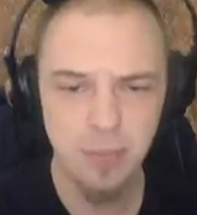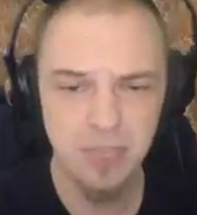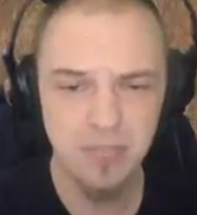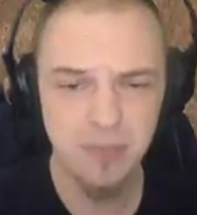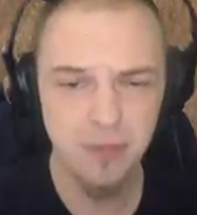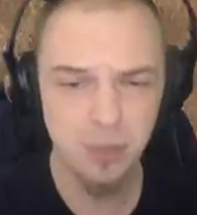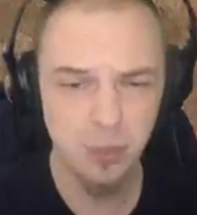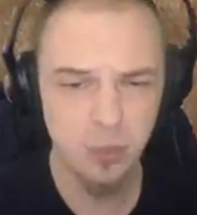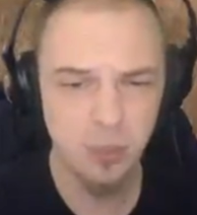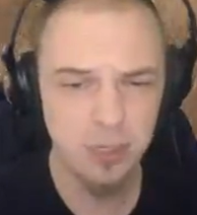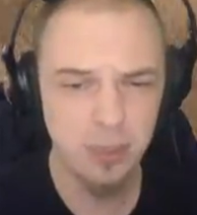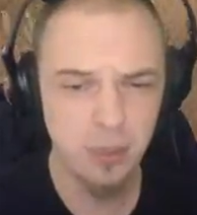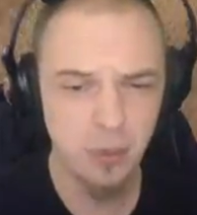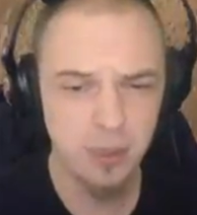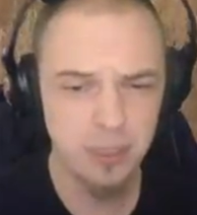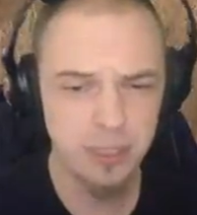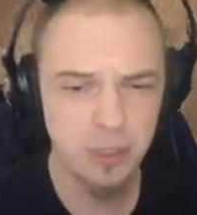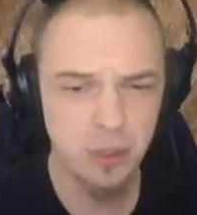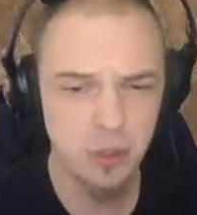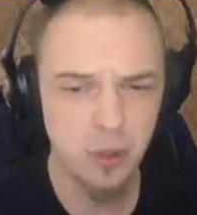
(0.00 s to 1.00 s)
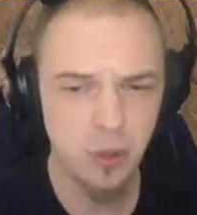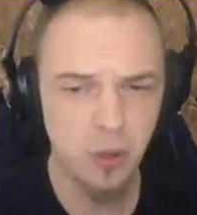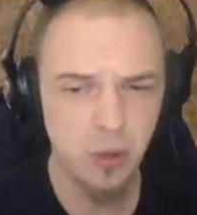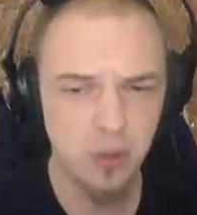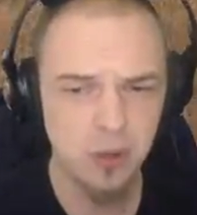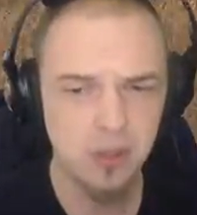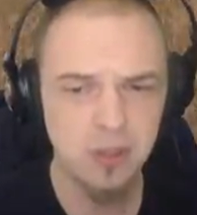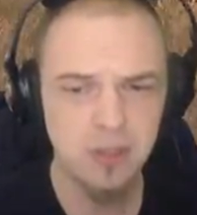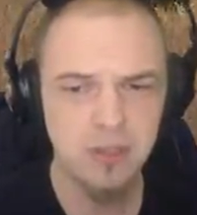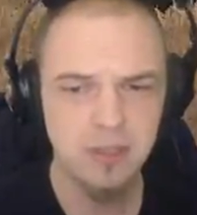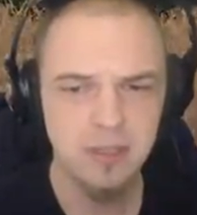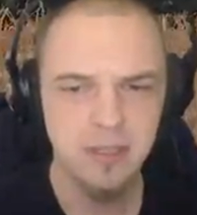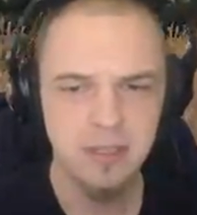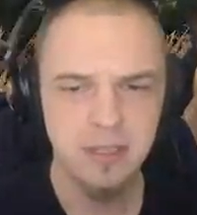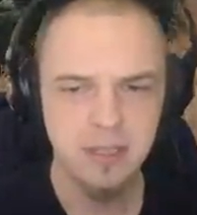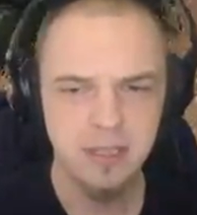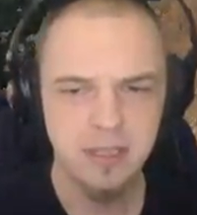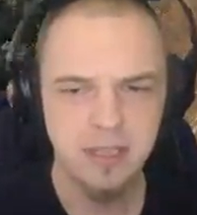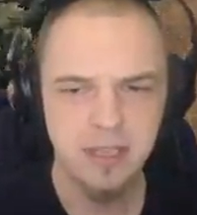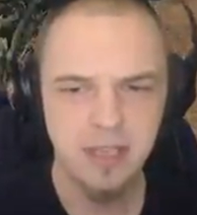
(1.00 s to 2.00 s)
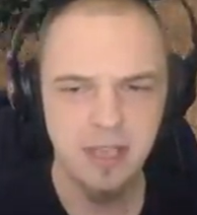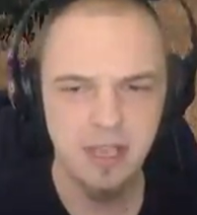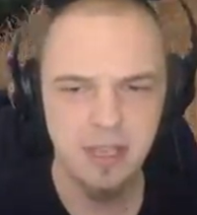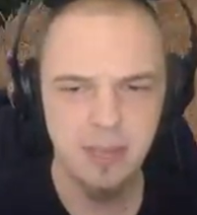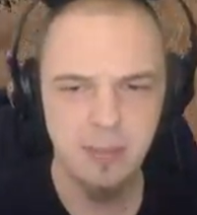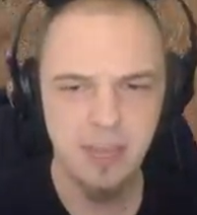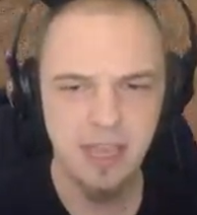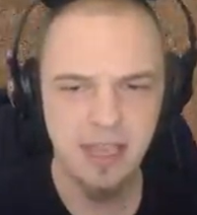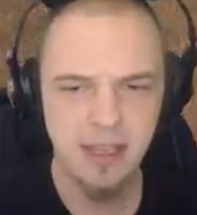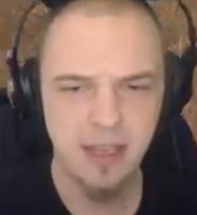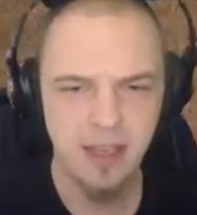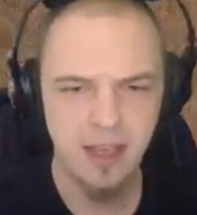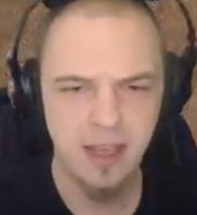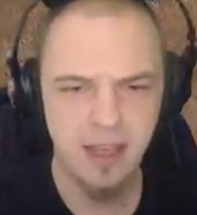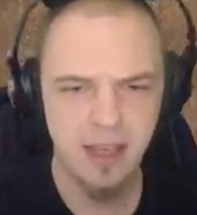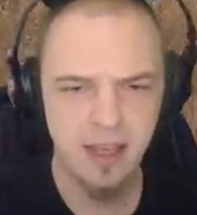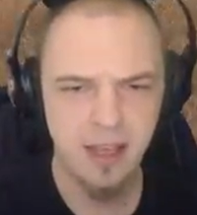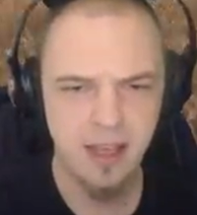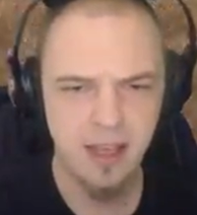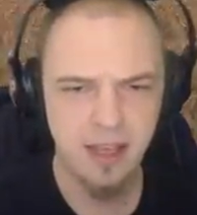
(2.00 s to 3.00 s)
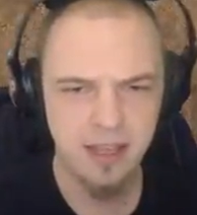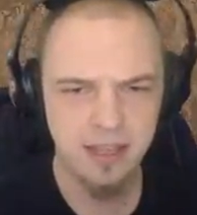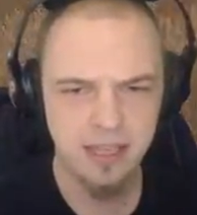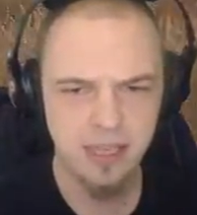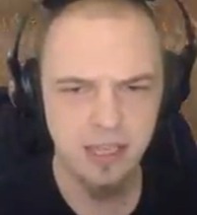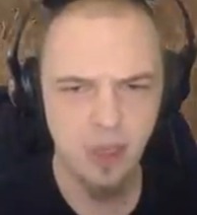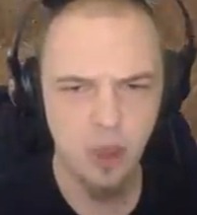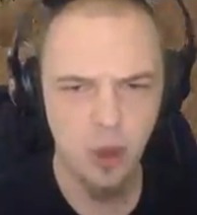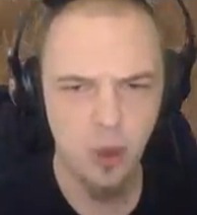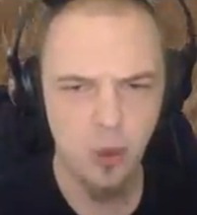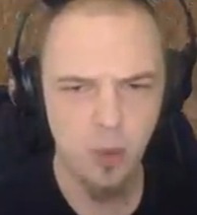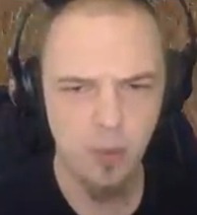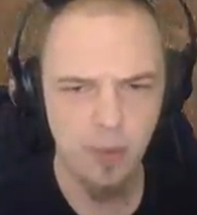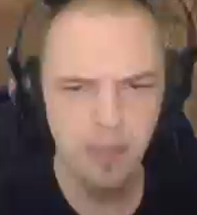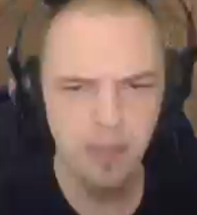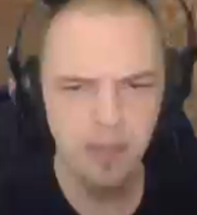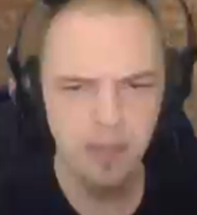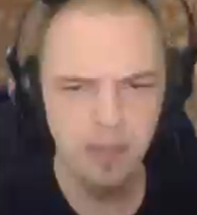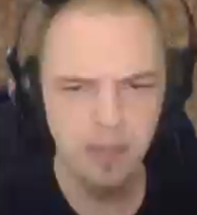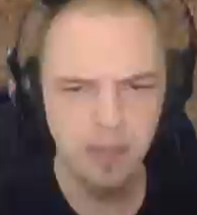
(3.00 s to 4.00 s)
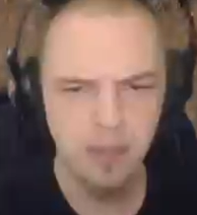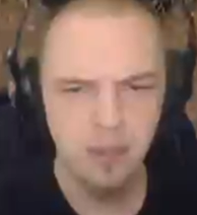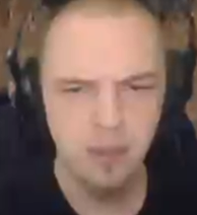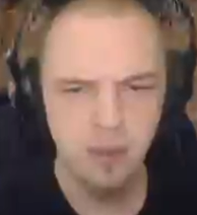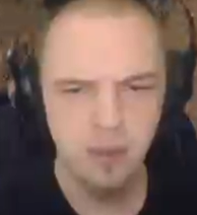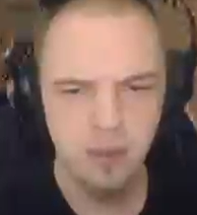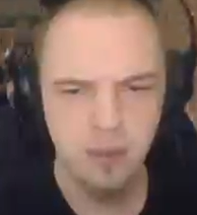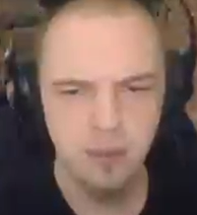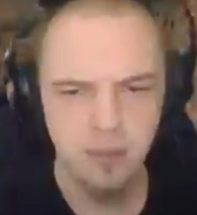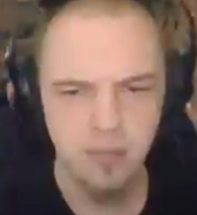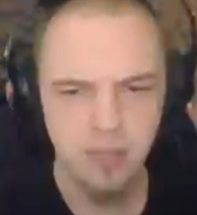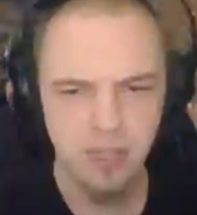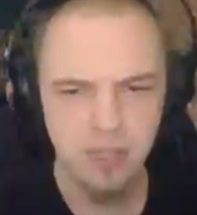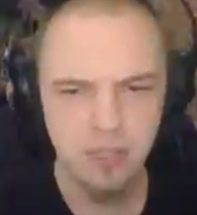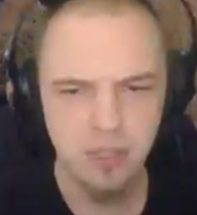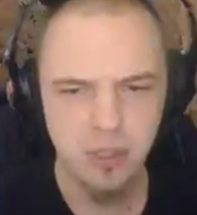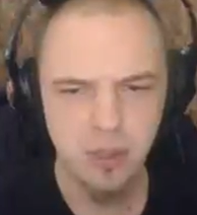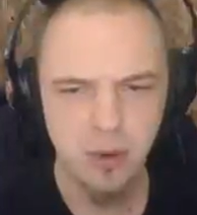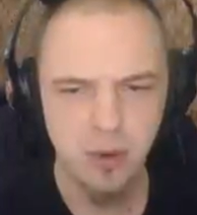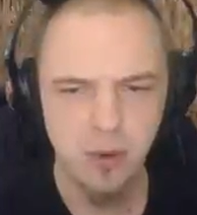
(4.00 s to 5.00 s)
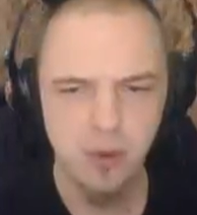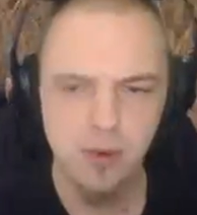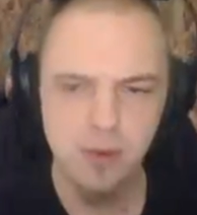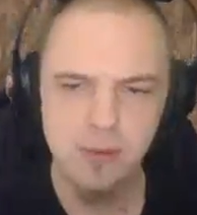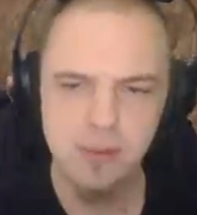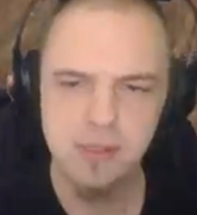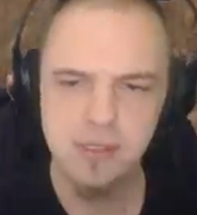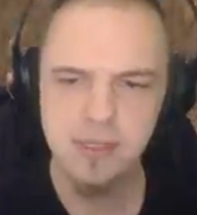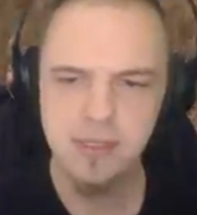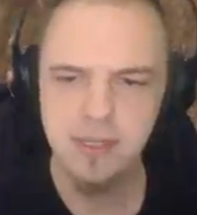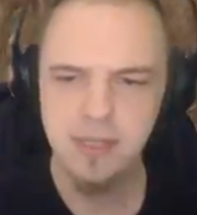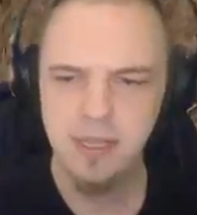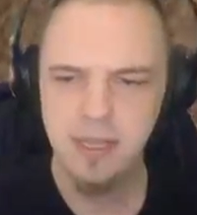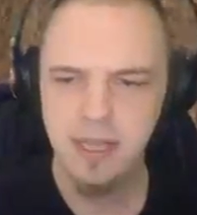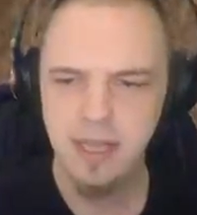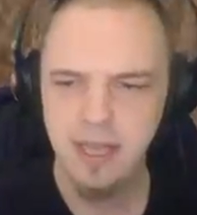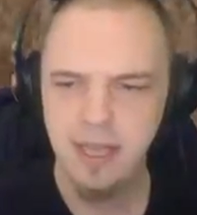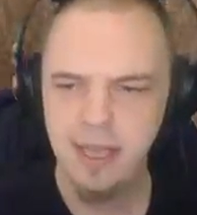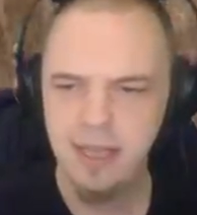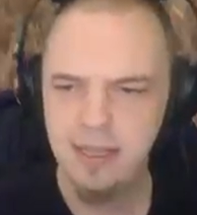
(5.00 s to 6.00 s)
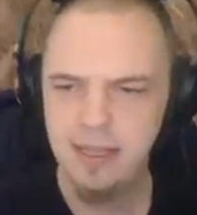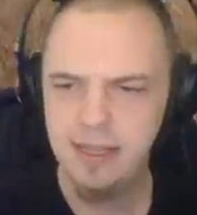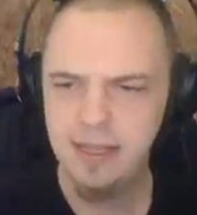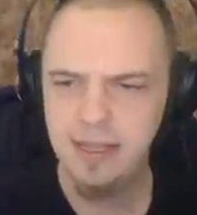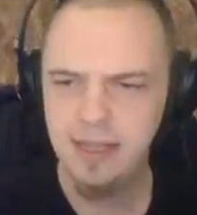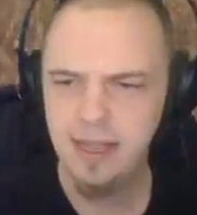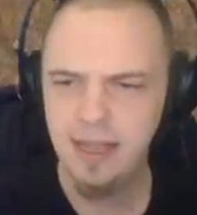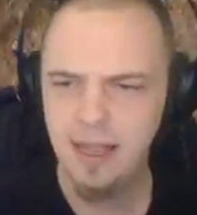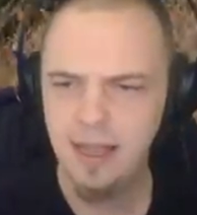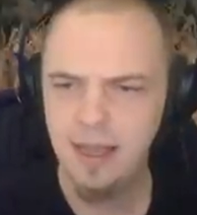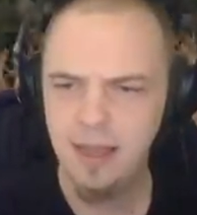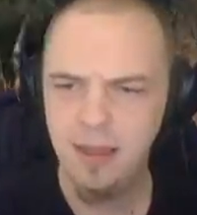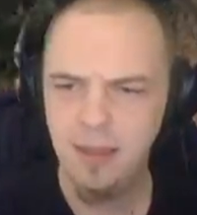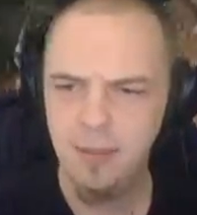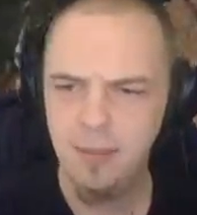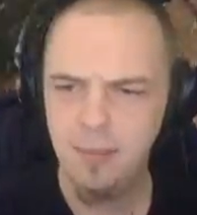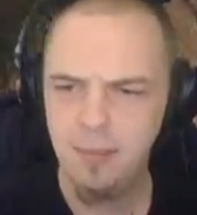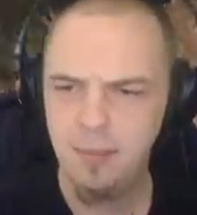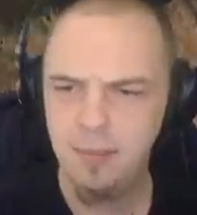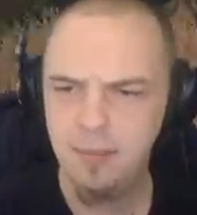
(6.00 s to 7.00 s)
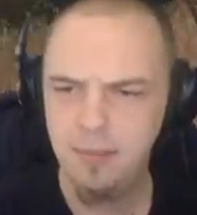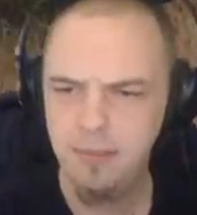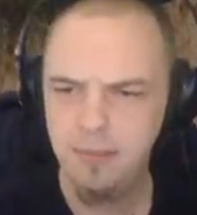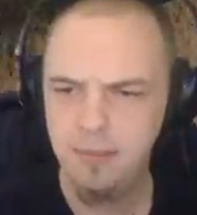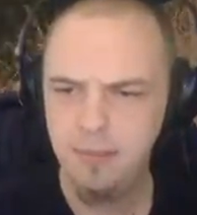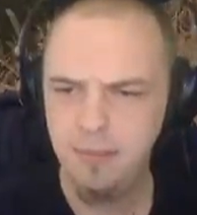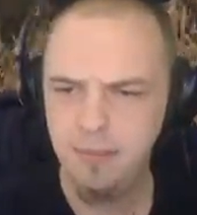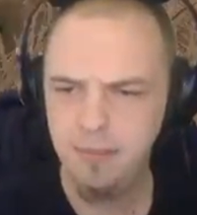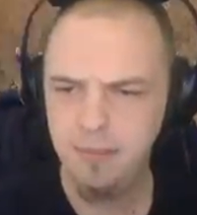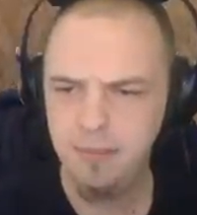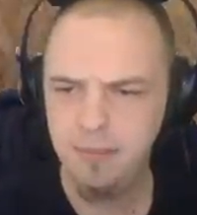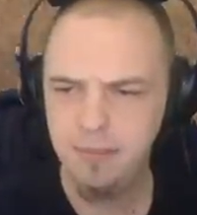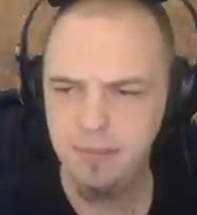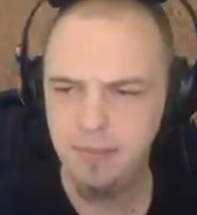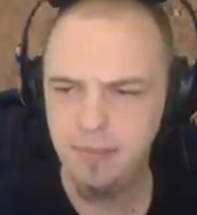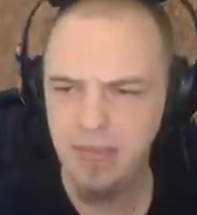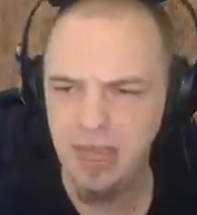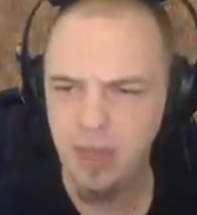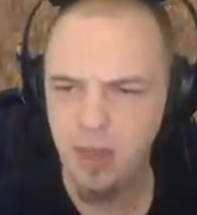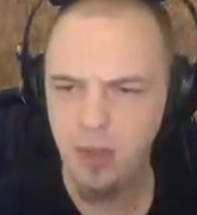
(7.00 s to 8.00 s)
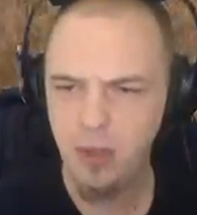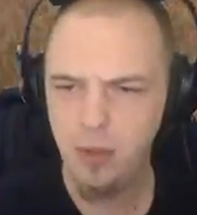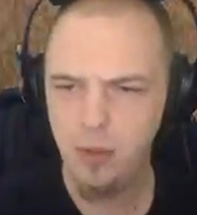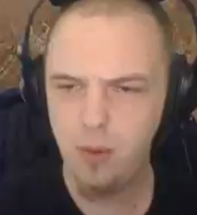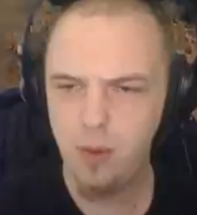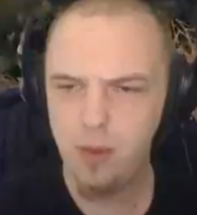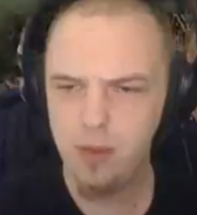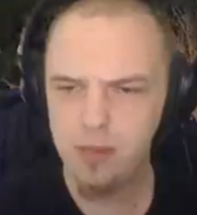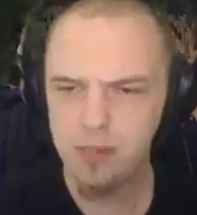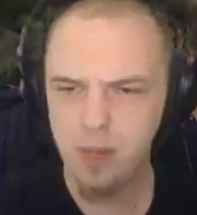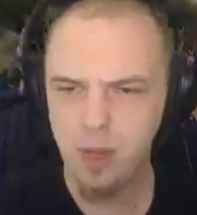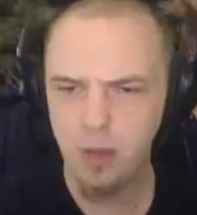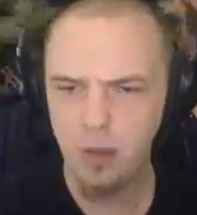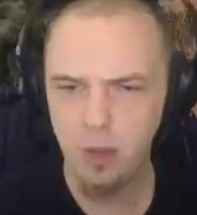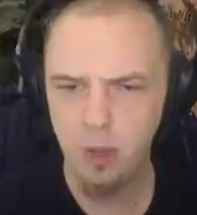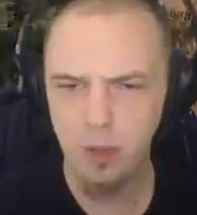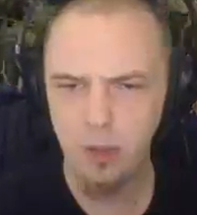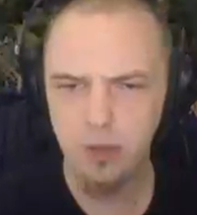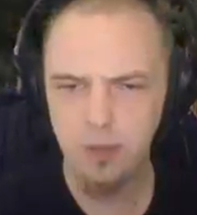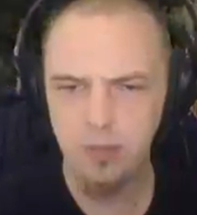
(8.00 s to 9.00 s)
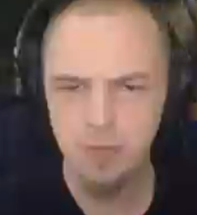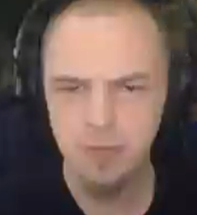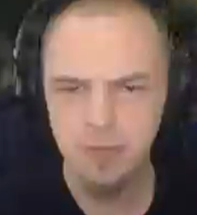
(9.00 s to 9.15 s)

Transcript: but if you really want to troll, you gotta make a, a honeycomb, bunch of doors, and um, make all the walls armored.